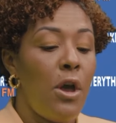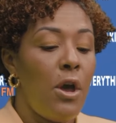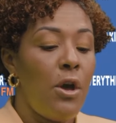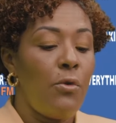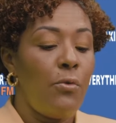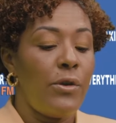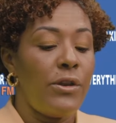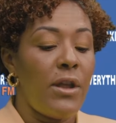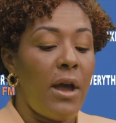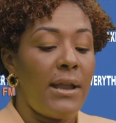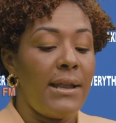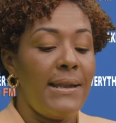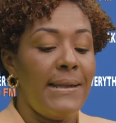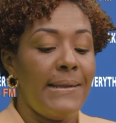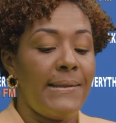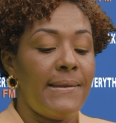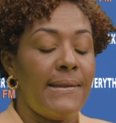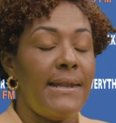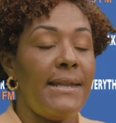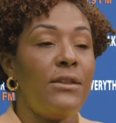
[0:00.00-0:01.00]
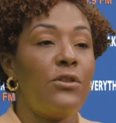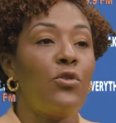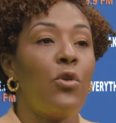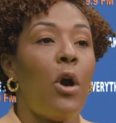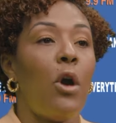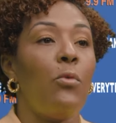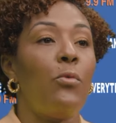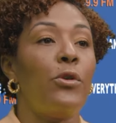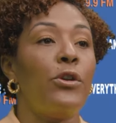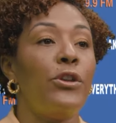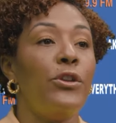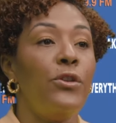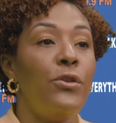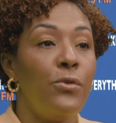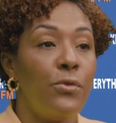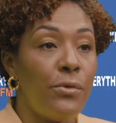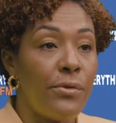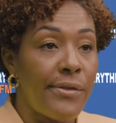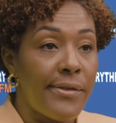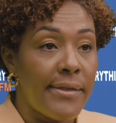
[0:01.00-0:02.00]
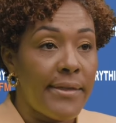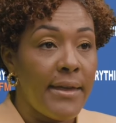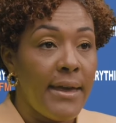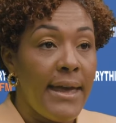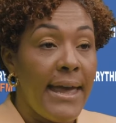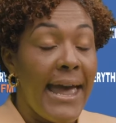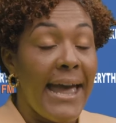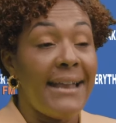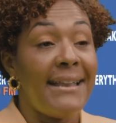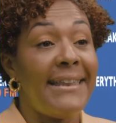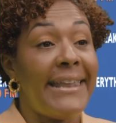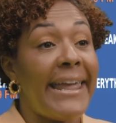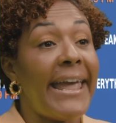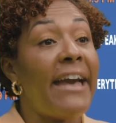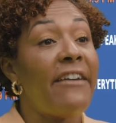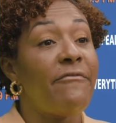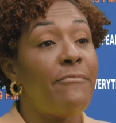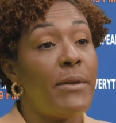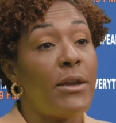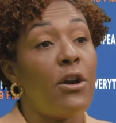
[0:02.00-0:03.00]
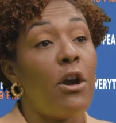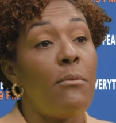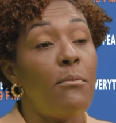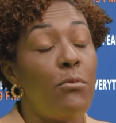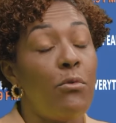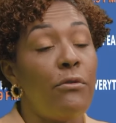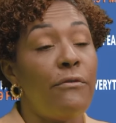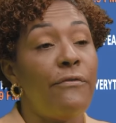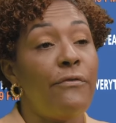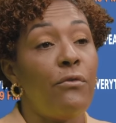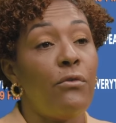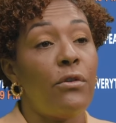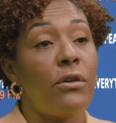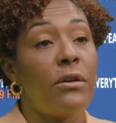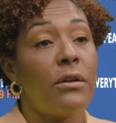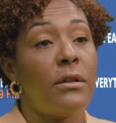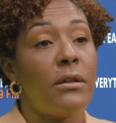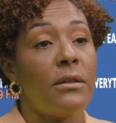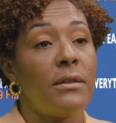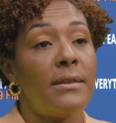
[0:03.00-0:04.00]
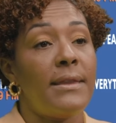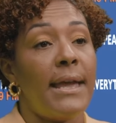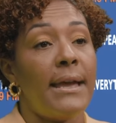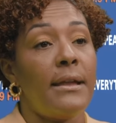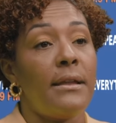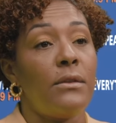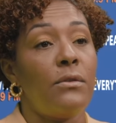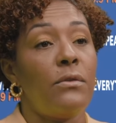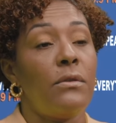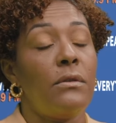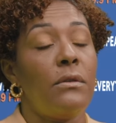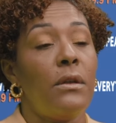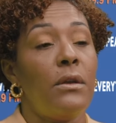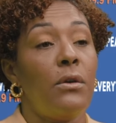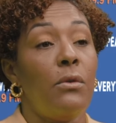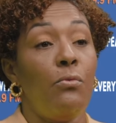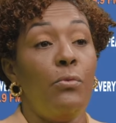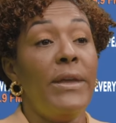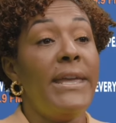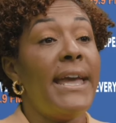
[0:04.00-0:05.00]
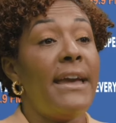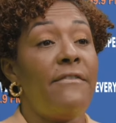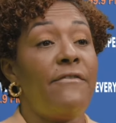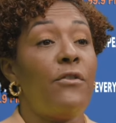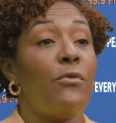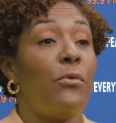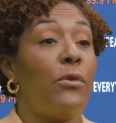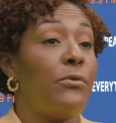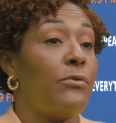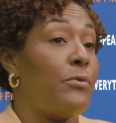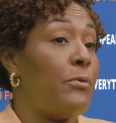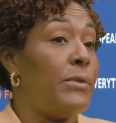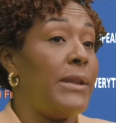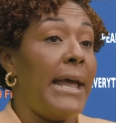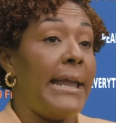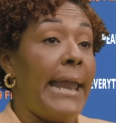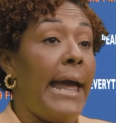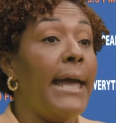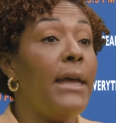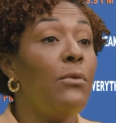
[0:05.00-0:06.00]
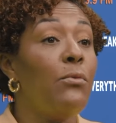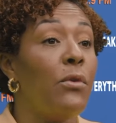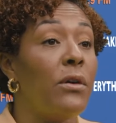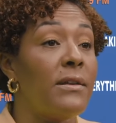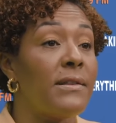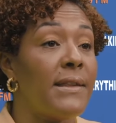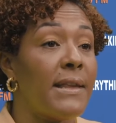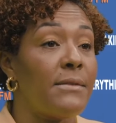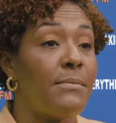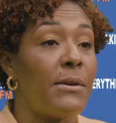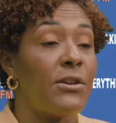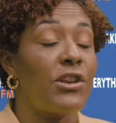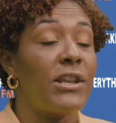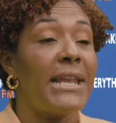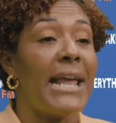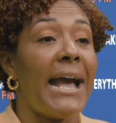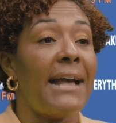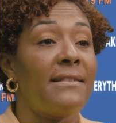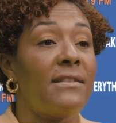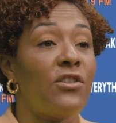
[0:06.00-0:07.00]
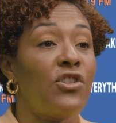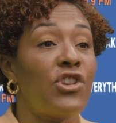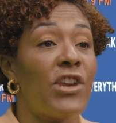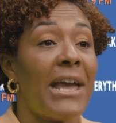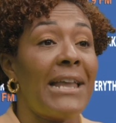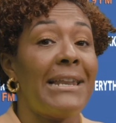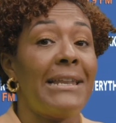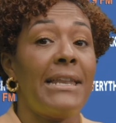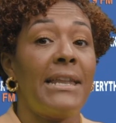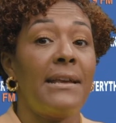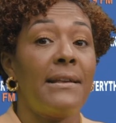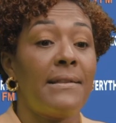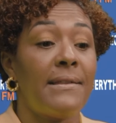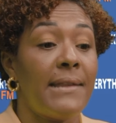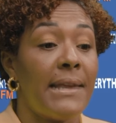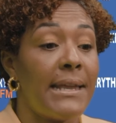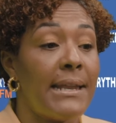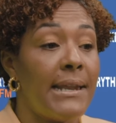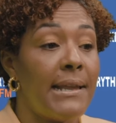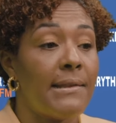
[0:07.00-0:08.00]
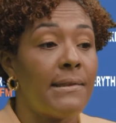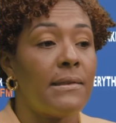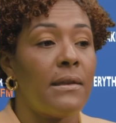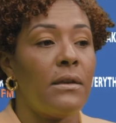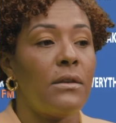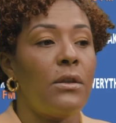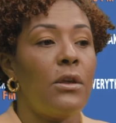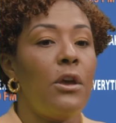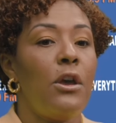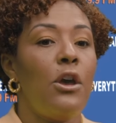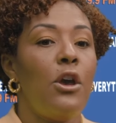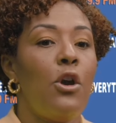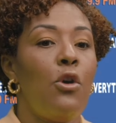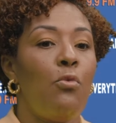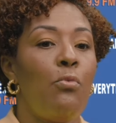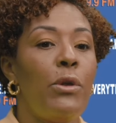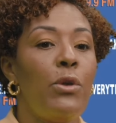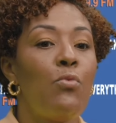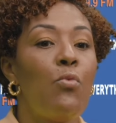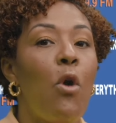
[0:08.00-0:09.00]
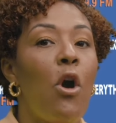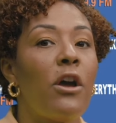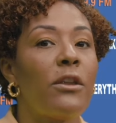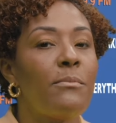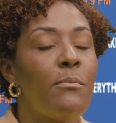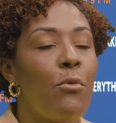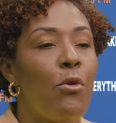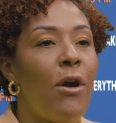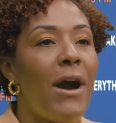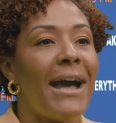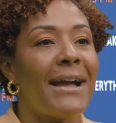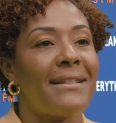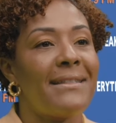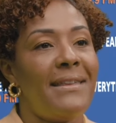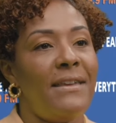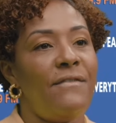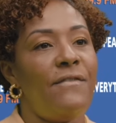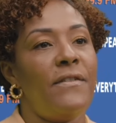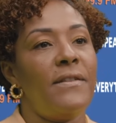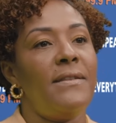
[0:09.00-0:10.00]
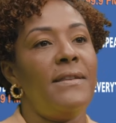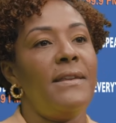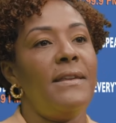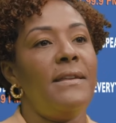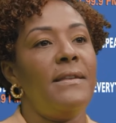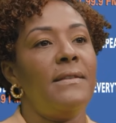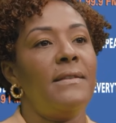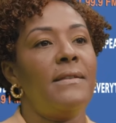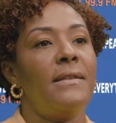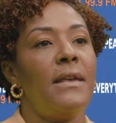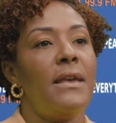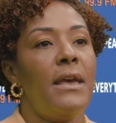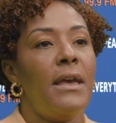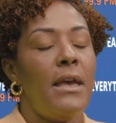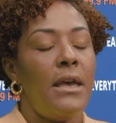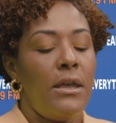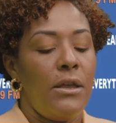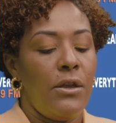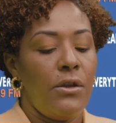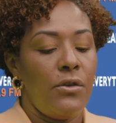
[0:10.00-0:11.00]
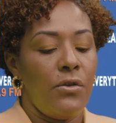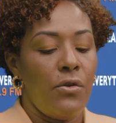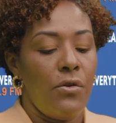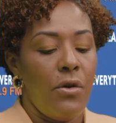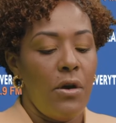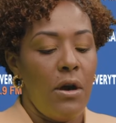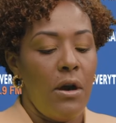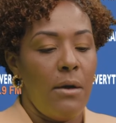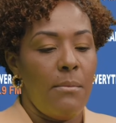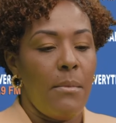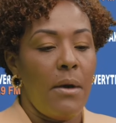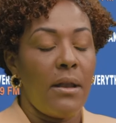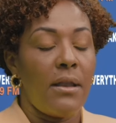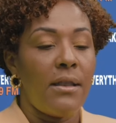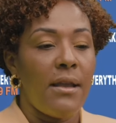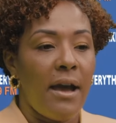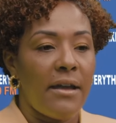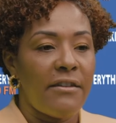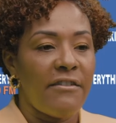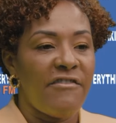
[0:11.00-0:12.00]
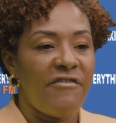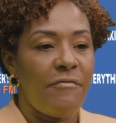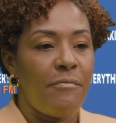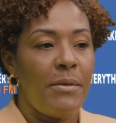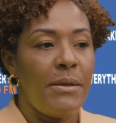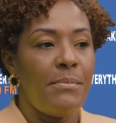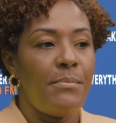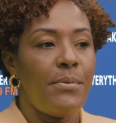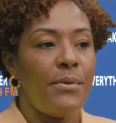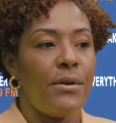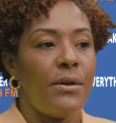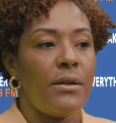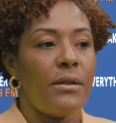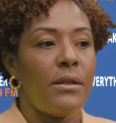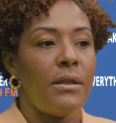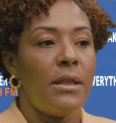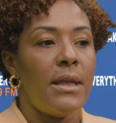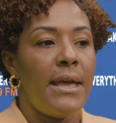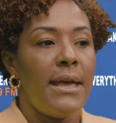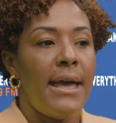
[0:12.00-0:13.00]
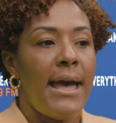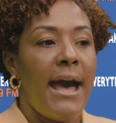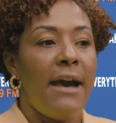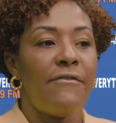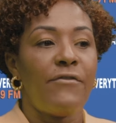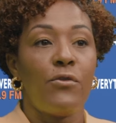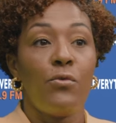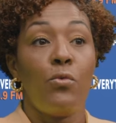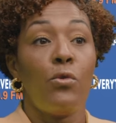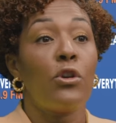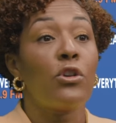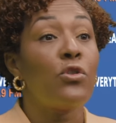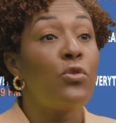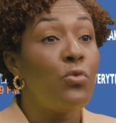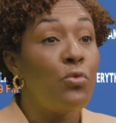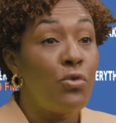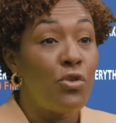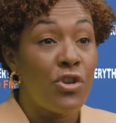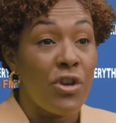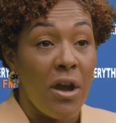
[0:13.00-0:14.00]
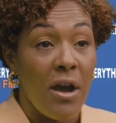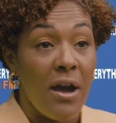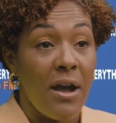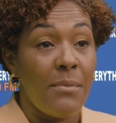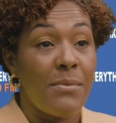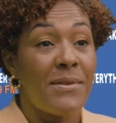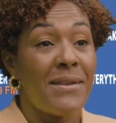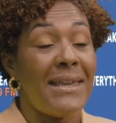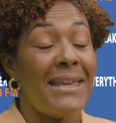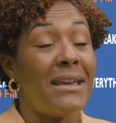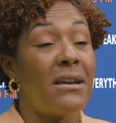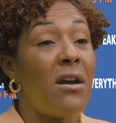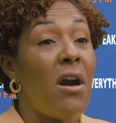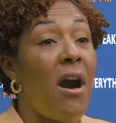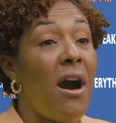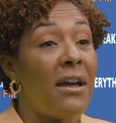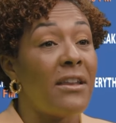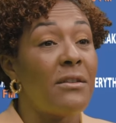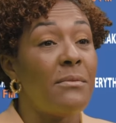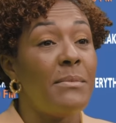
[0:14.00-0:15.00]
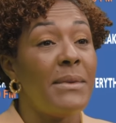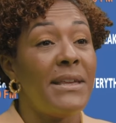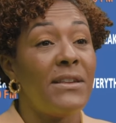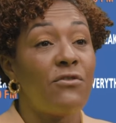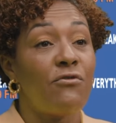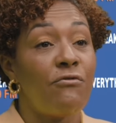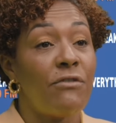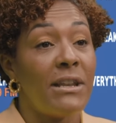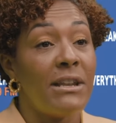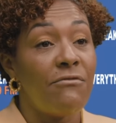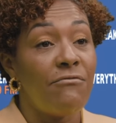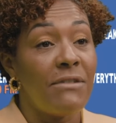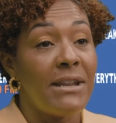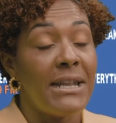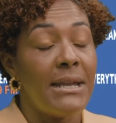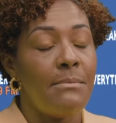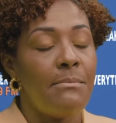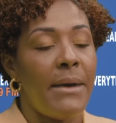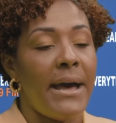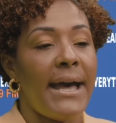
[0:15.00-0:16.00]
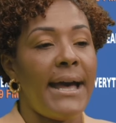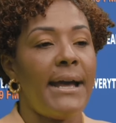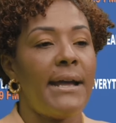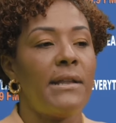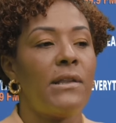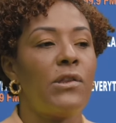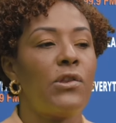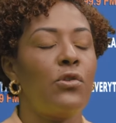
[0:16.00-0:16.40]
We're not listening to our youth, and they have become more vocal than we ever was, or that I was, especially as a child. And they're saying, listen, we want more activities. You know, a lot of people have to work two jobs. The economy is really, really bad.